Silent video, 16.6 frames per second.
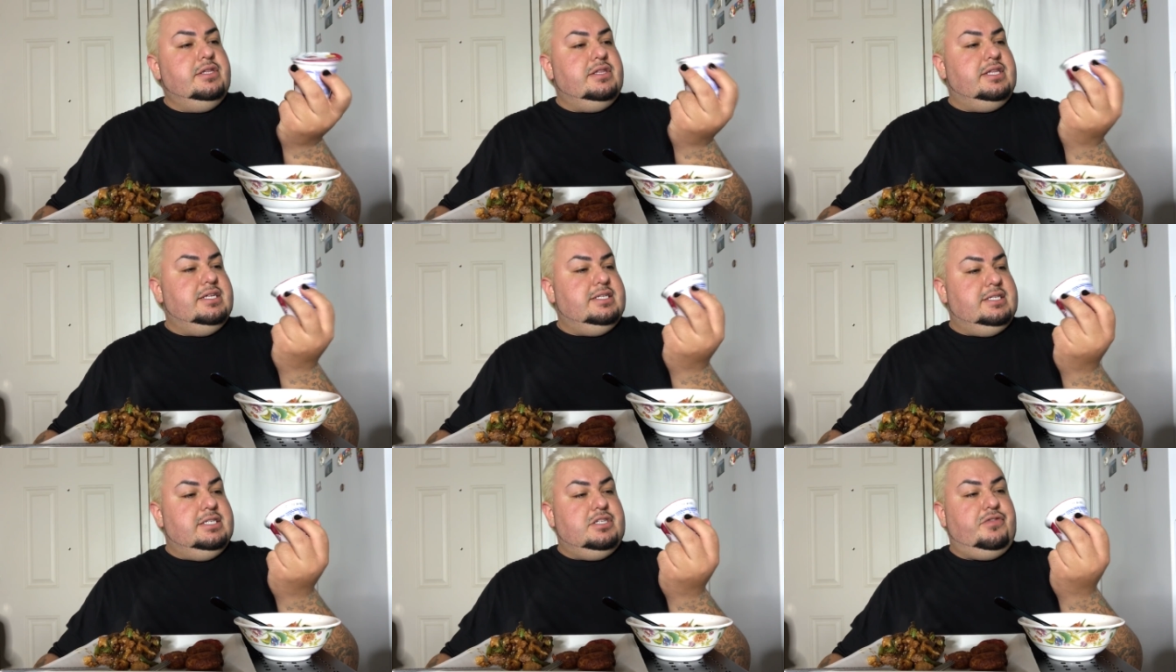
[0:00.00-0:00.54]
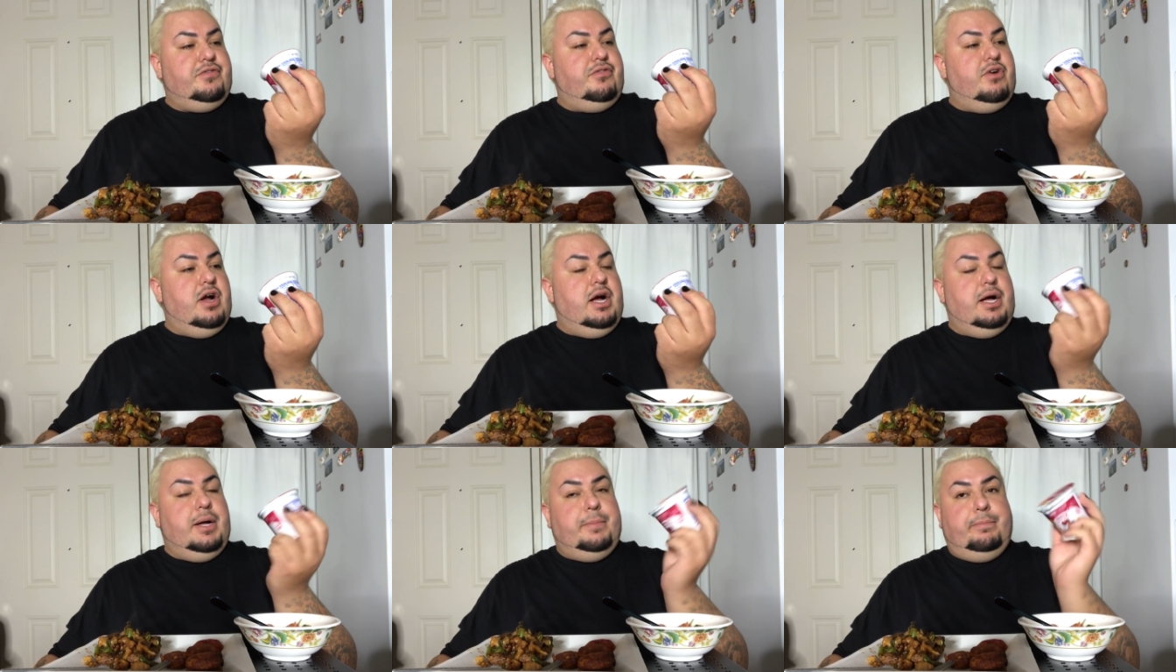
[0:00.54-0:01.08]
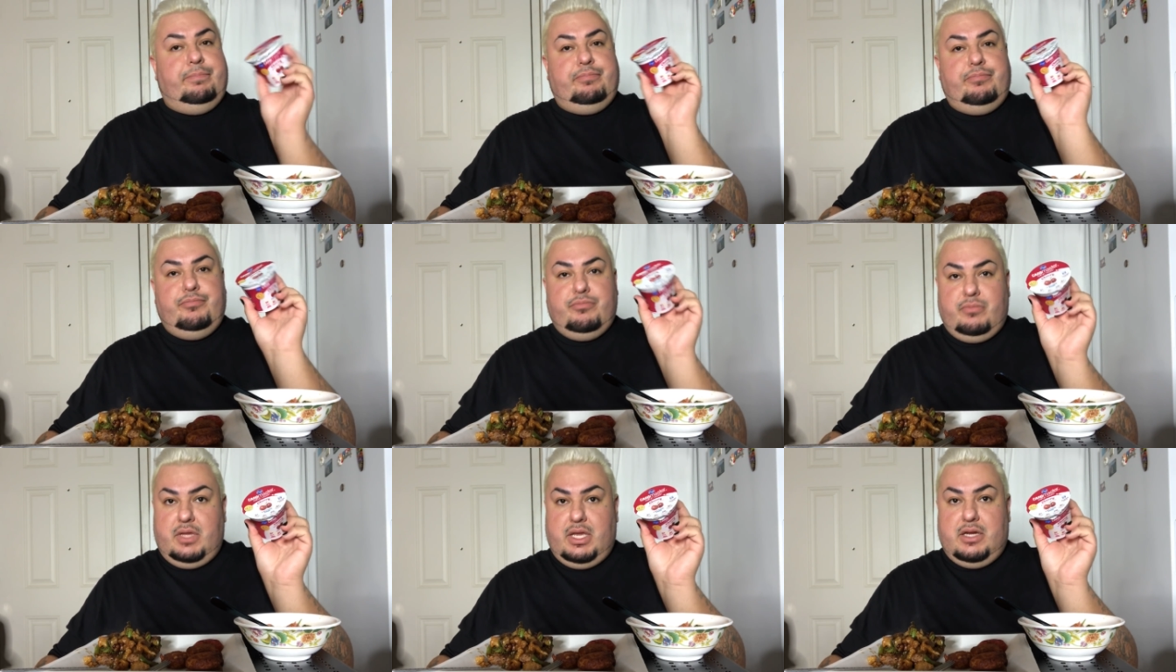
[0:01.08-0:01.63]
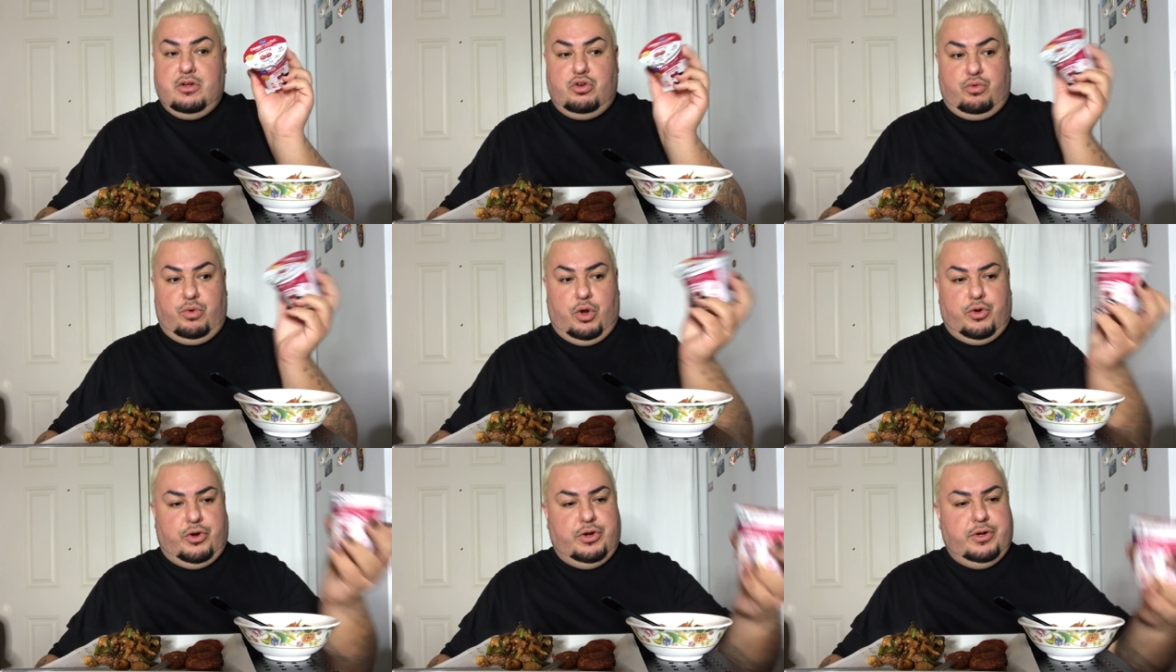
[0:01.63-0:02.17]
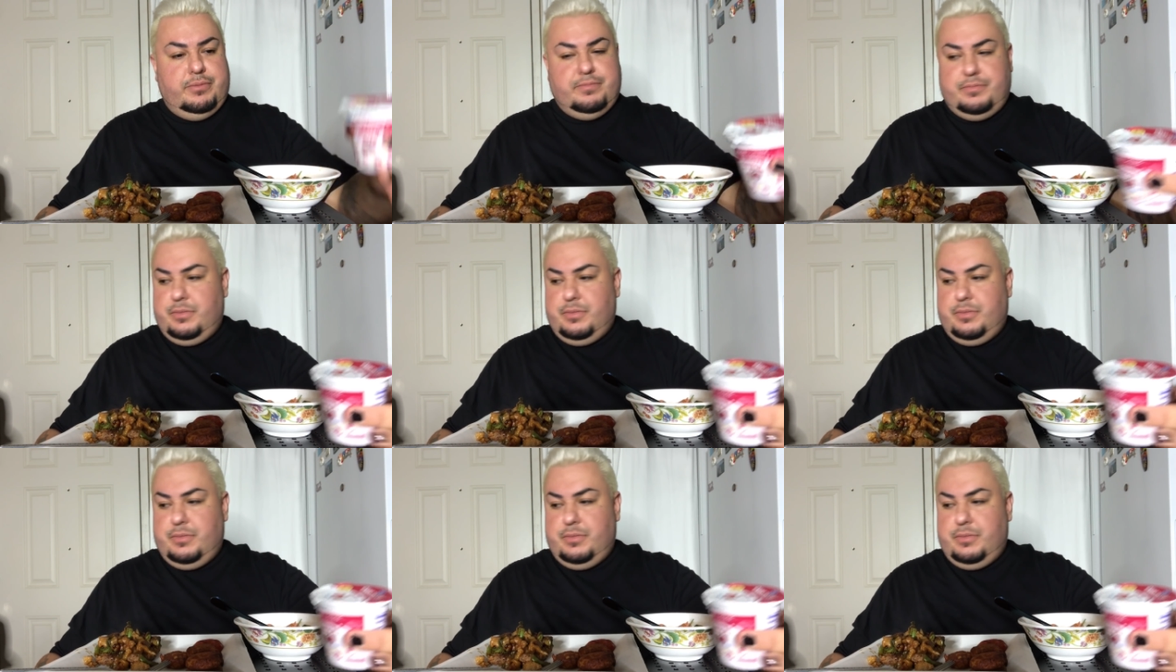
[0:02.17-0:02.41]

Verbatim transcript: This is from Kroger.